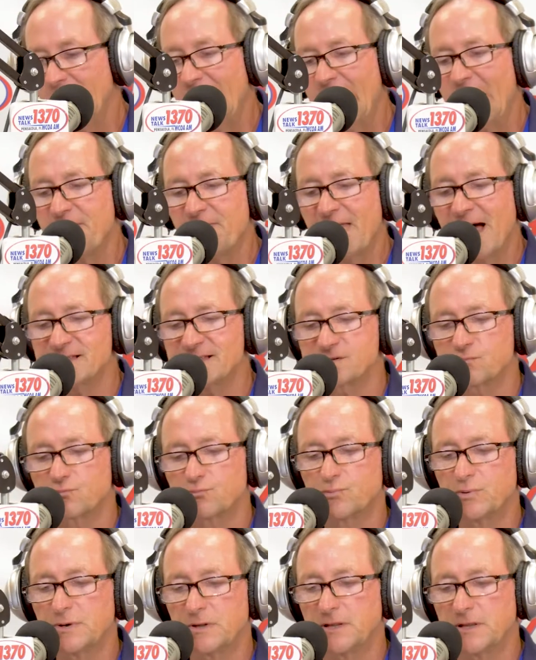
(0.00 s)
And that's
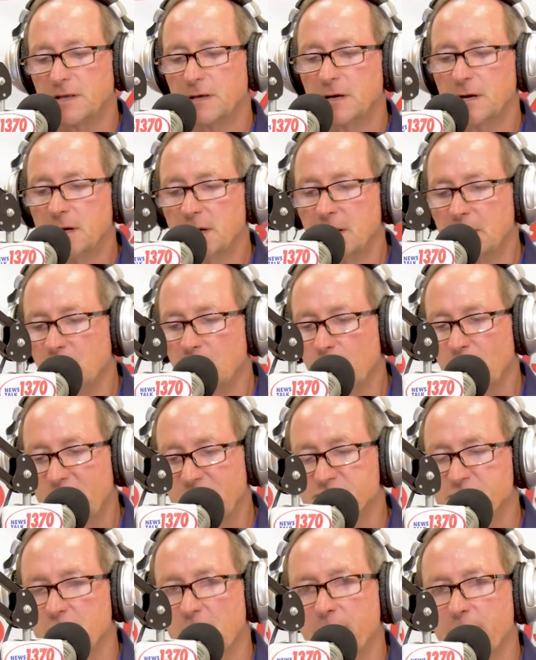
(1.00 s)
really what
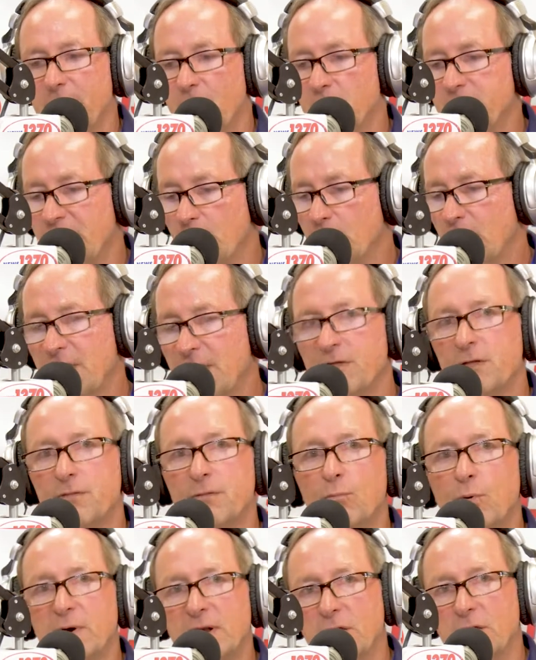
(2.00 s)
it's all about. Now, other
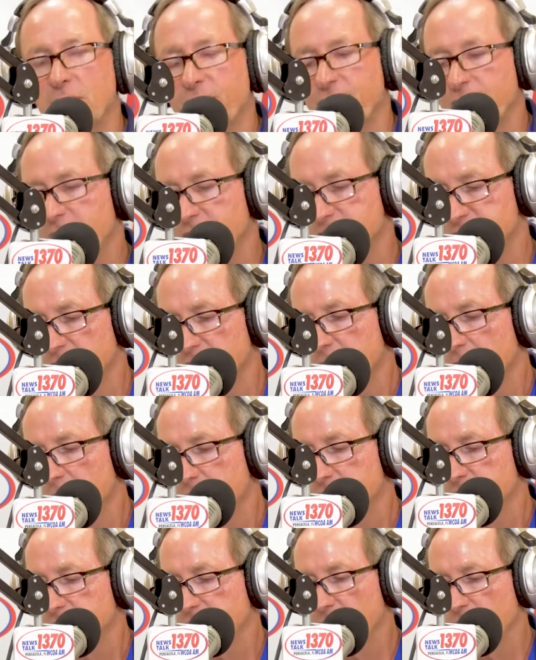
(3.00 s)
one other thing is
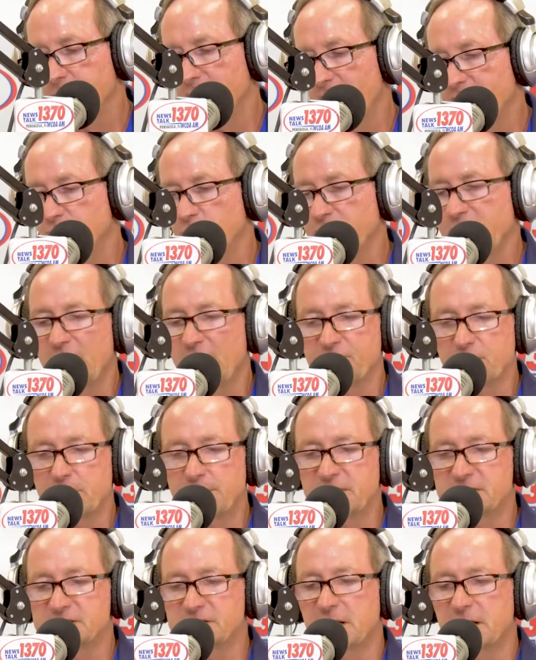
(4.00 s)
they're telling me I've only got three
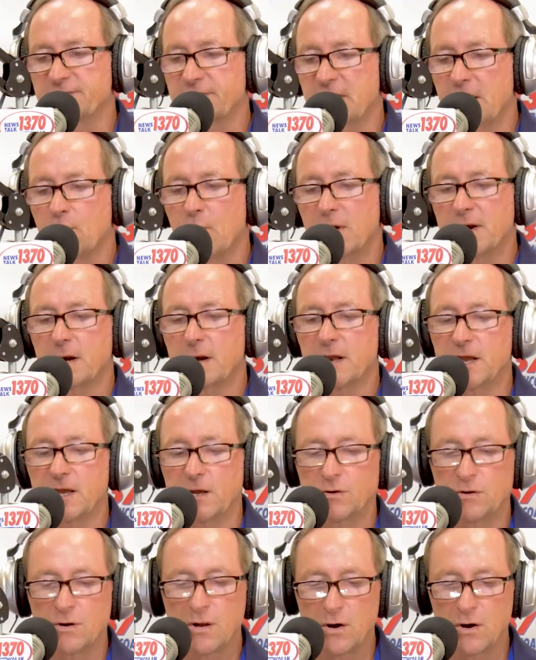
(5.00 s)
minutes left. I want to let
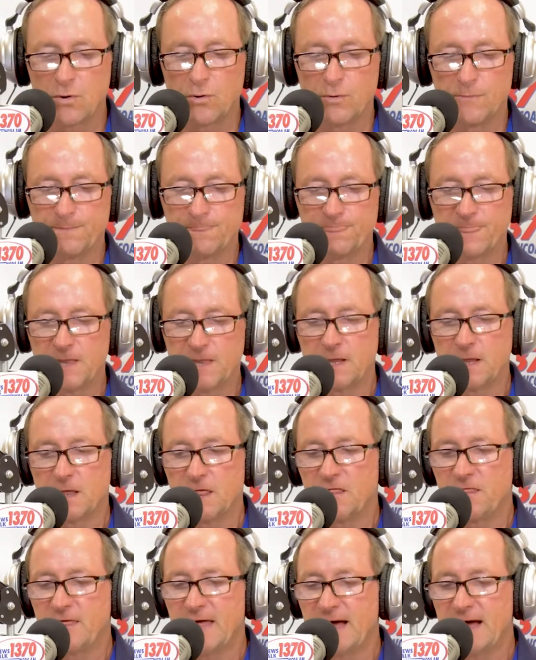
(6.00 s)
you know
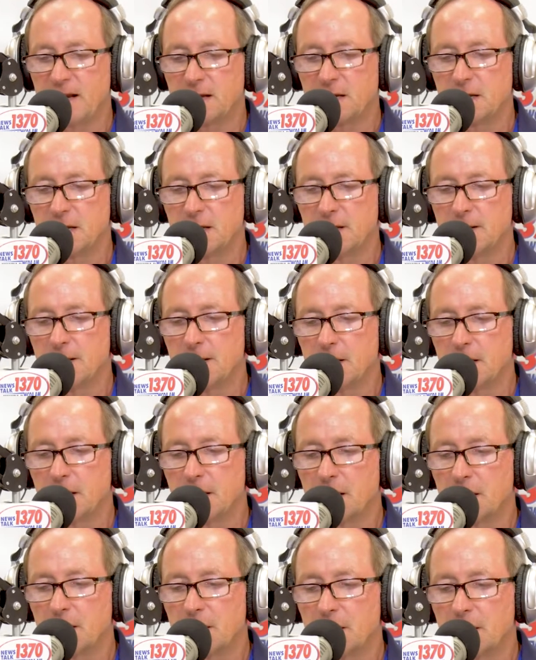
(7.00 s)
that
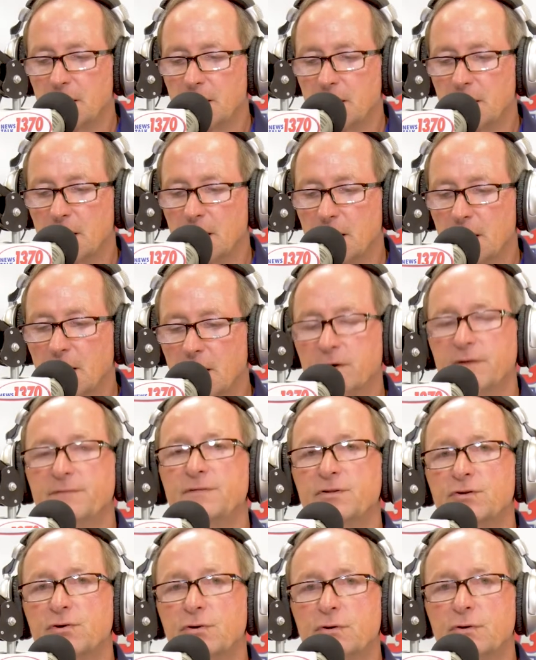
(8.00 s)
our
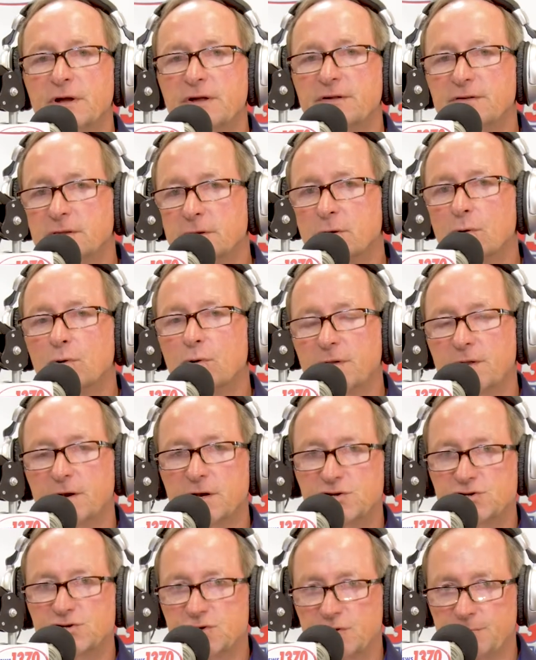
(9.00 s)
inventory is lower than
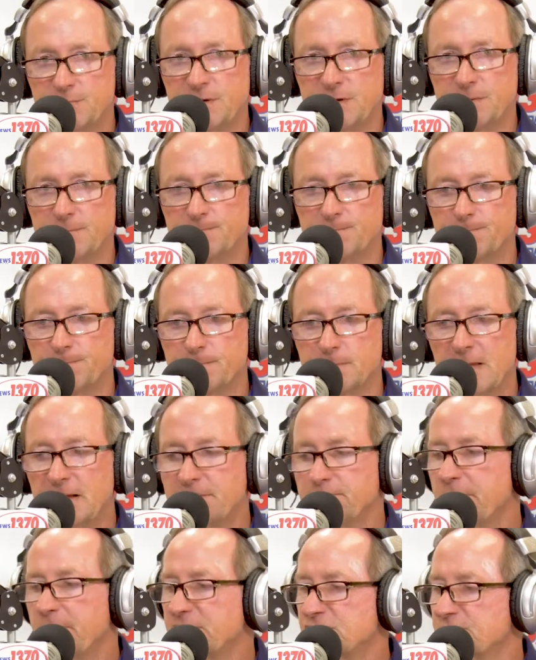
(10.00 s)
it should be. I
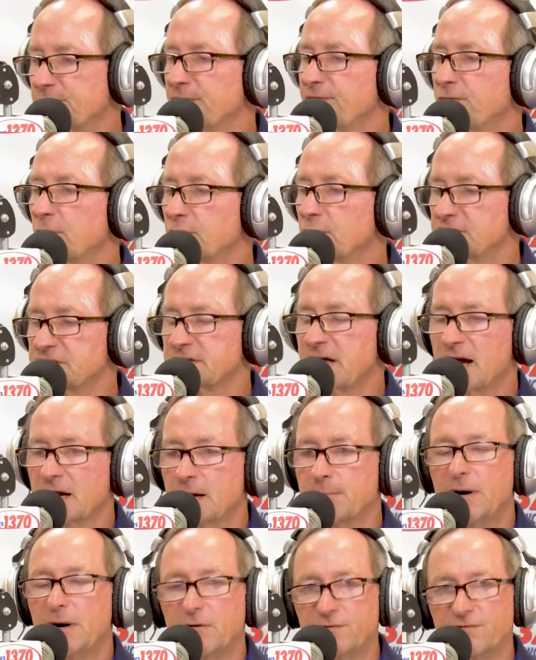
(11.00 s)
mentioned before we stock
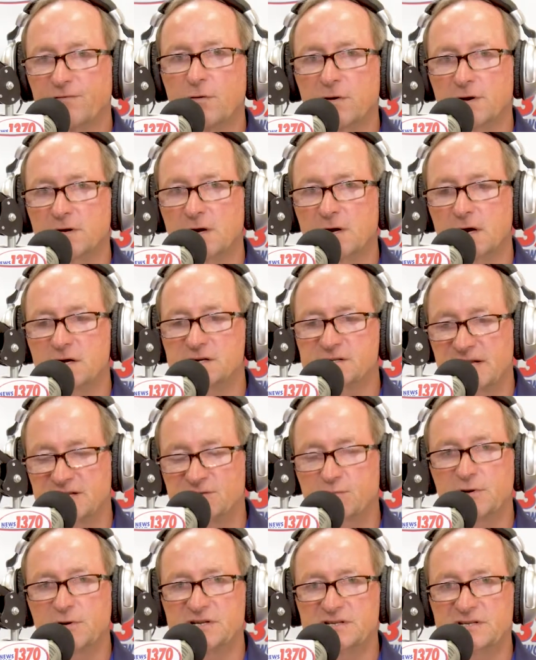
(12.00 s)
about 400 cars. That's
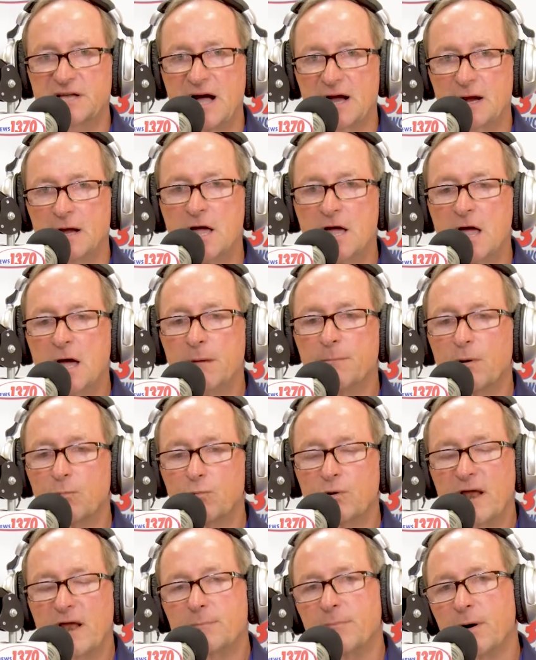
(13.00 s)
what we stock, but
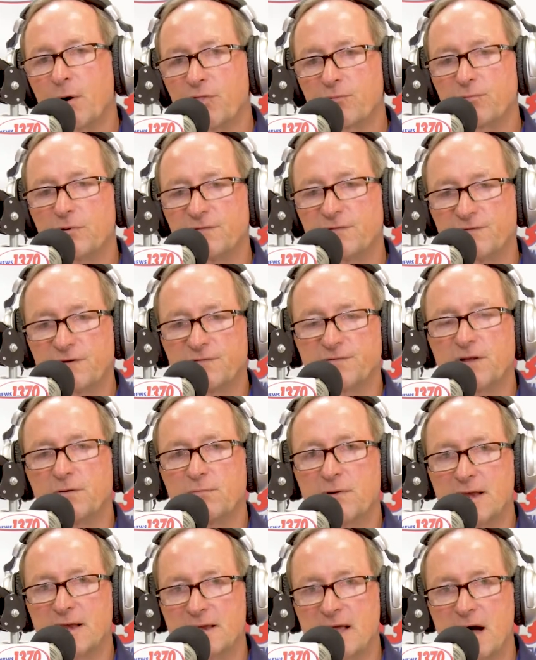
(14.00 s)
we're at about 350
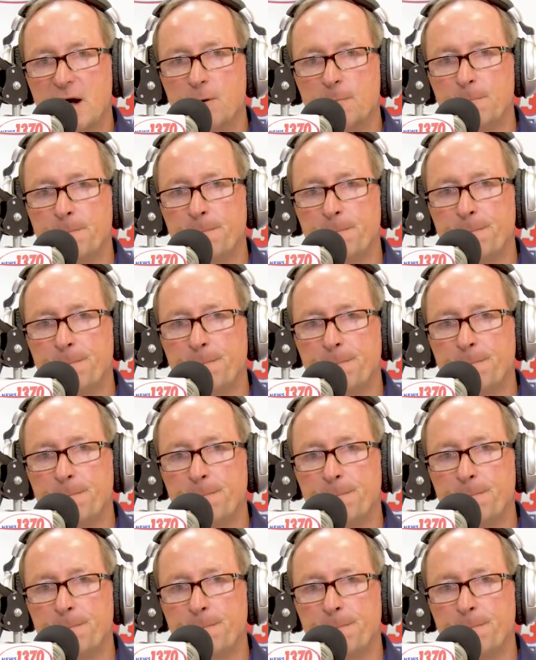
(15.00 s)
right now.